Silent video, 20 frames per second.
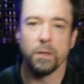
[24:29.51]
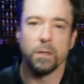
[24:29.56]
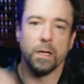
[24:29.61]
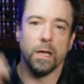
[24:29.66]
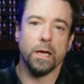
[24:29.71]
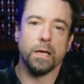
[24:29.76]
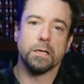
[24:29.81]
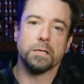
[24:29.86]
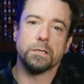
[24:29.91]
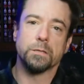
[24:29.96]

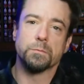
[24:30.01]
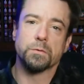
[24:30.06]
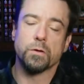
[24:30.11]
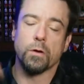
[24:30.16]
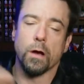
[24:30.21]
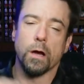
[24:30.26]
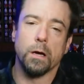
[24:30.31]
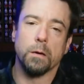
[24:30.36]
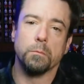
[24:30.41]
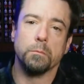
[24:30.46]
Like,
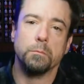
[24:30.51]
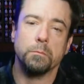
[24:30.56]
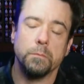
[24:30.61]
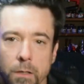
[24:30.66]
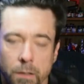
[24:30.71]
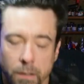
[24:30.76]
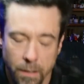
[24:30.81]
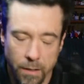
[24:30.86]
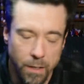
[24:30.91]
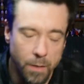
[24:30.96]
subscribe,
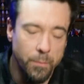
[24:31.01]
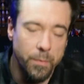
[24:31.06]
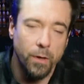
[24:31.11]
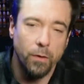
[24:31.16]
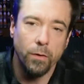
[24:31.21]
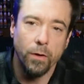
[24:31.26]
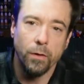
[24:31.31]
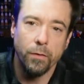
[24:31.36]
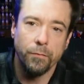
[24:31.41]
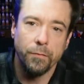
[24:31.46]
hit that
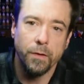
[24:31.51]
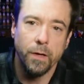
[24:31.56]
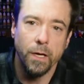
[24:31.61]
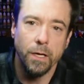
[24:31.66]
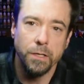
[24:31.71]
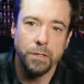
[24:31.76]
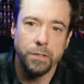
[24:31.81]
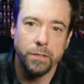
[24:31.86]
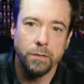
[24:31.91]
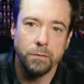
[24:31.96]
bell
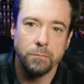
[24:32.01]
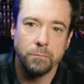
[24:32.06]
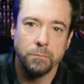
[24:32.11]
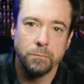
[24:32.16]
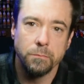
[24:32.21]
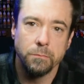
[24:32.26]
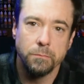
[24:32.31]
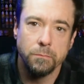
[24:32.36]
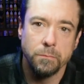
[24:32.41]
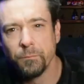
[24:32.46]
notification.
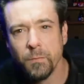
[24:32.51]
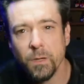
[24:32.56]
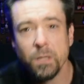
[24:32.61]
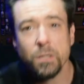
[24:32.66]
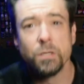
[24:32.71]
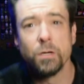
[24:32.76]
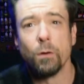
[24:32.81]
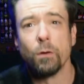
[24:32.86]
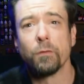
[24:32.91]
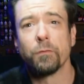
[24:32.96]

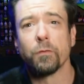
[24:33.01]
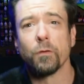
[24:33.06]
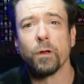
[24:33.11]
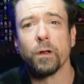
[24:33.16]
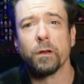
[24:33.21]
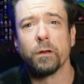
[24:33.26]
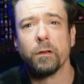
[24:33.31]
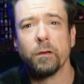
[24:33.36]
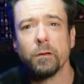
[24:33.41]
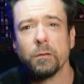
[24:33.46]
Show a
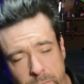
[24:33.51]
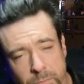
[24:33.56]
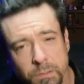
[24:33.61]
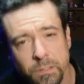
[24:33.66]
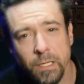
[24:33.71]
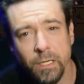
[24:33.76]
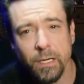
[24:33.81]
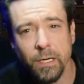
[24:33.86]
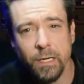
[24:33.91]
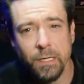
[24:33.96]
friend.
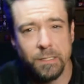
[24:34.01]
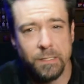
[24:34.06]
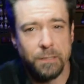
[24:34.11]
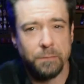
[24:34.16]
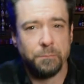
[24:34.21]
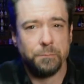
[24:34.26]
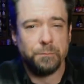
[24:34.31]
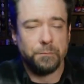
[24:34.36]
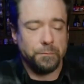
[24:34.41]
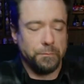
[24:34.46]
Take it
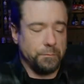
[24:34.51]
easy.